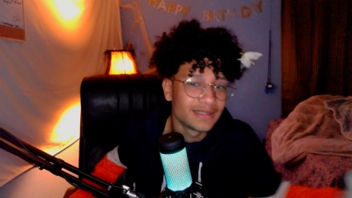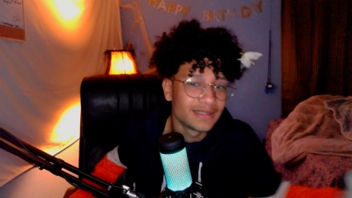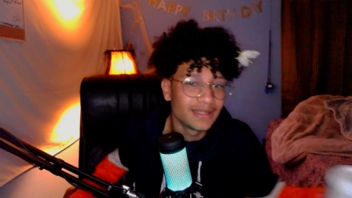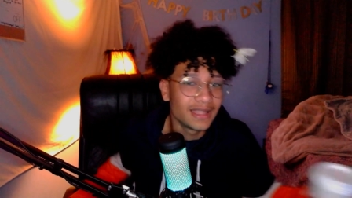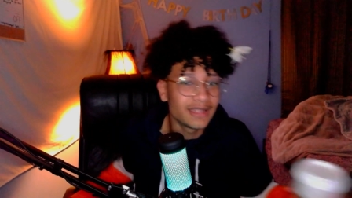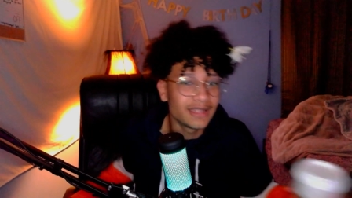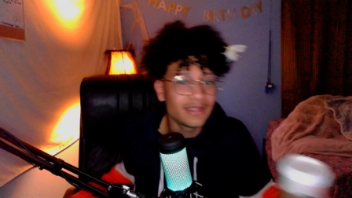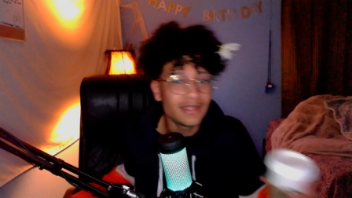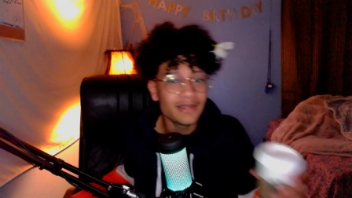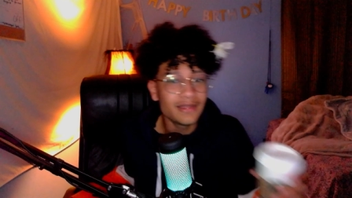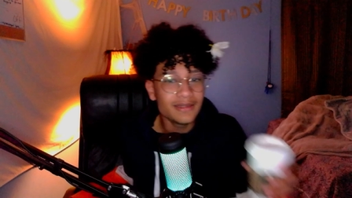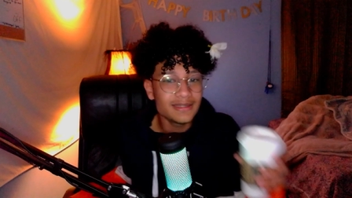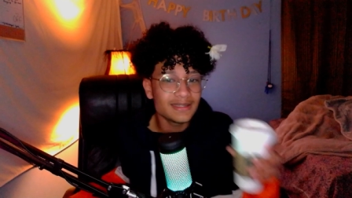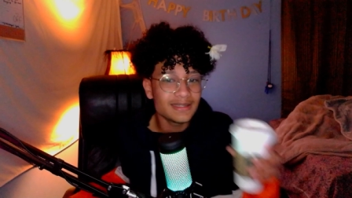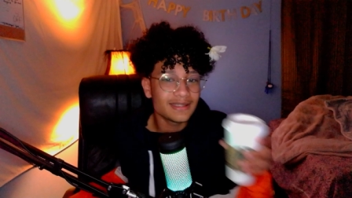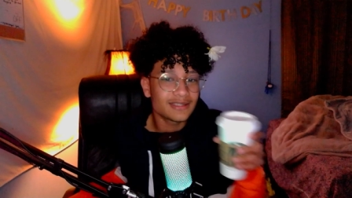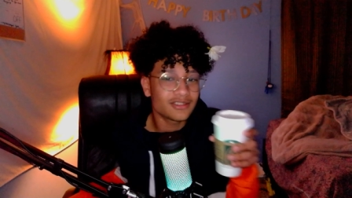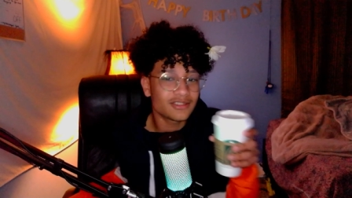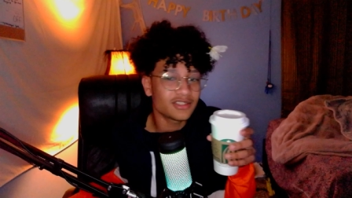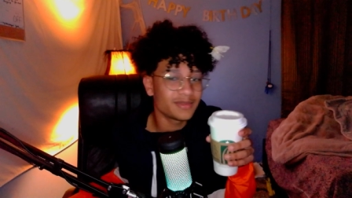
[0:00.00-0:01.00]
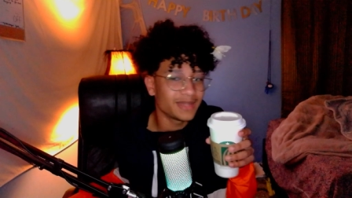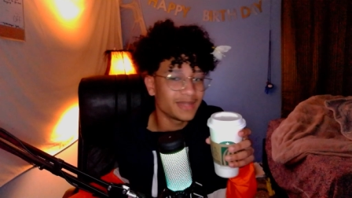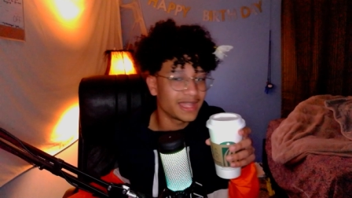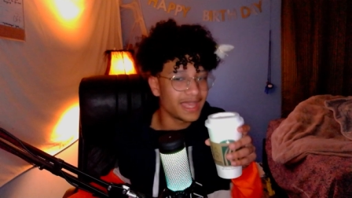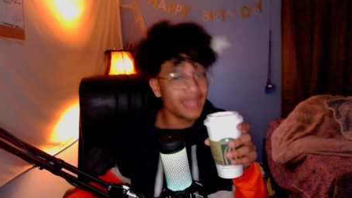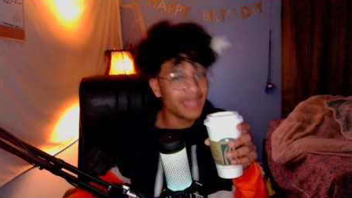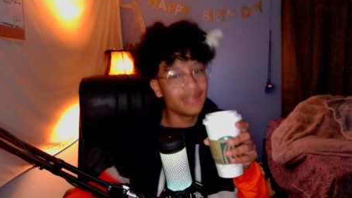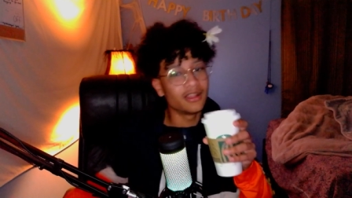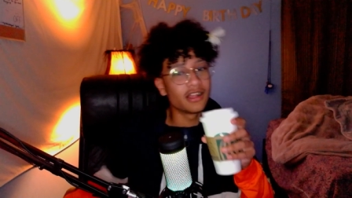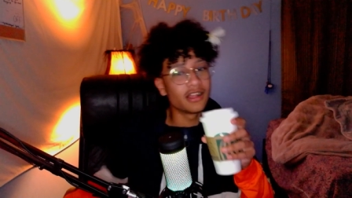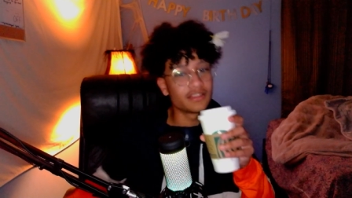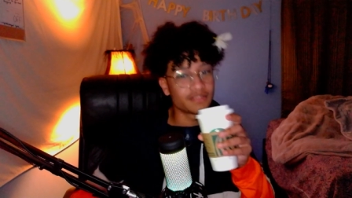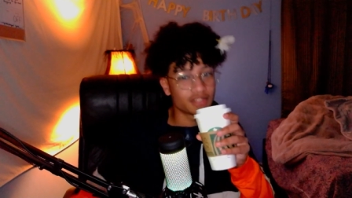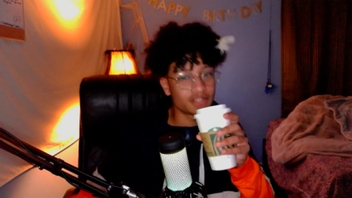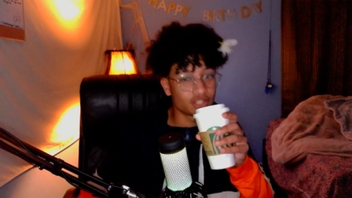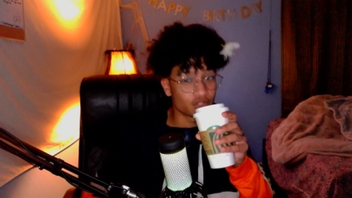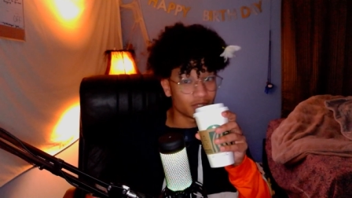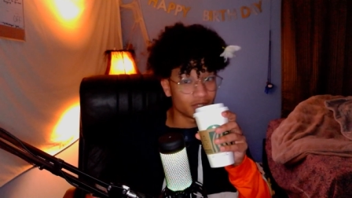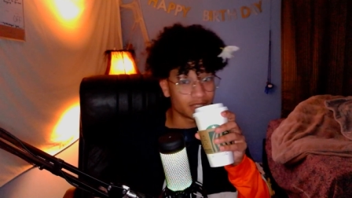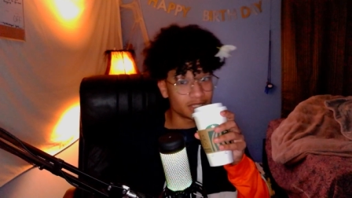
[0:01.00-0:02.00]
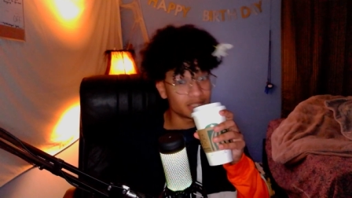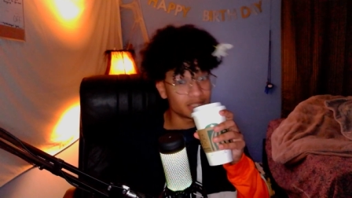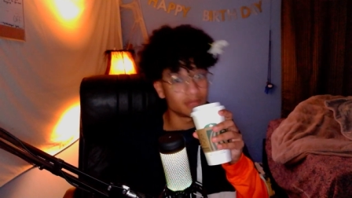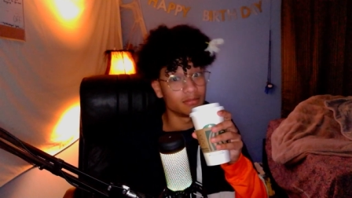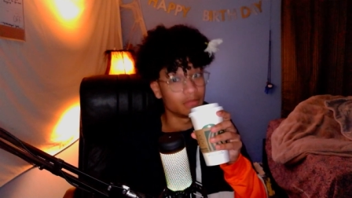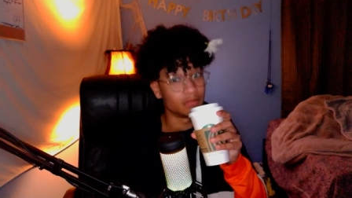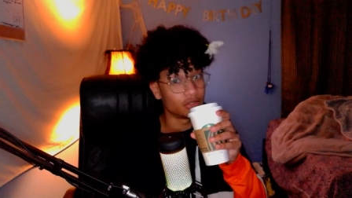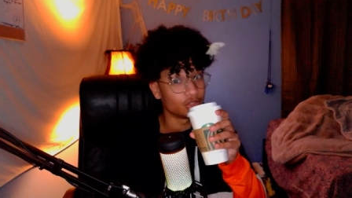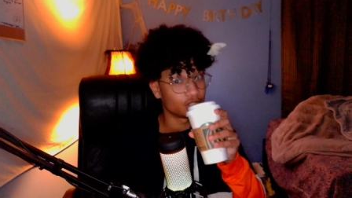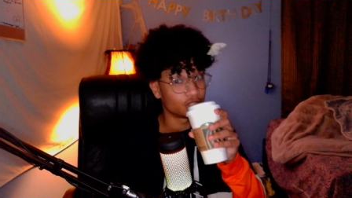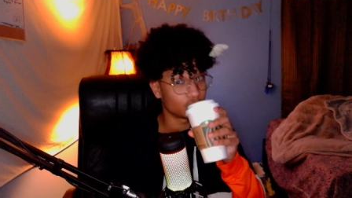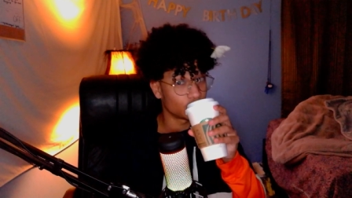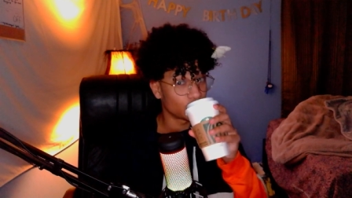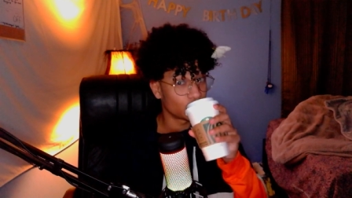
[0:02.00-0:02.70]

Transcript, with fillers: Like, this nigga charged me like $8 for this drink. That's some bullshit.